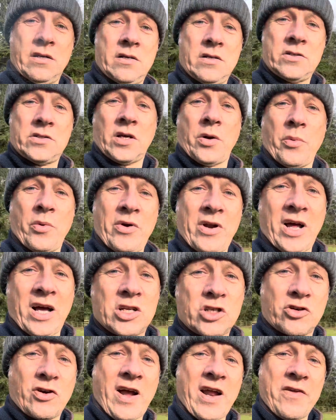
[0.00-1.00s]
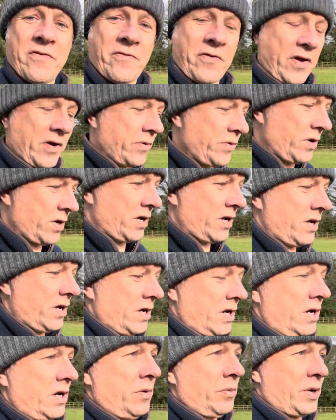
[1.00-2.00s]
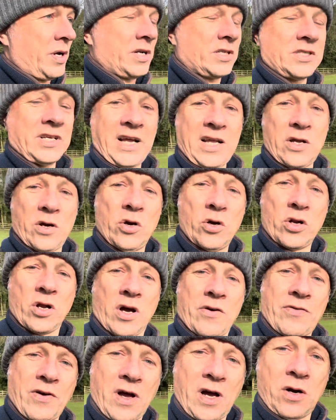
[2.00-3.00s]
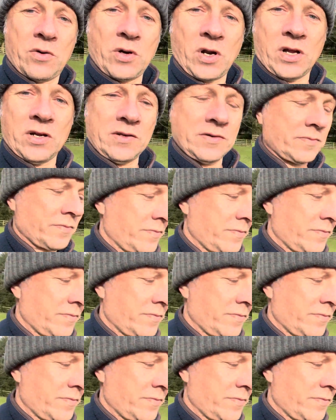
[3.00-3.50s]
So we're in our training field. We're going to take the hood off. Hold on.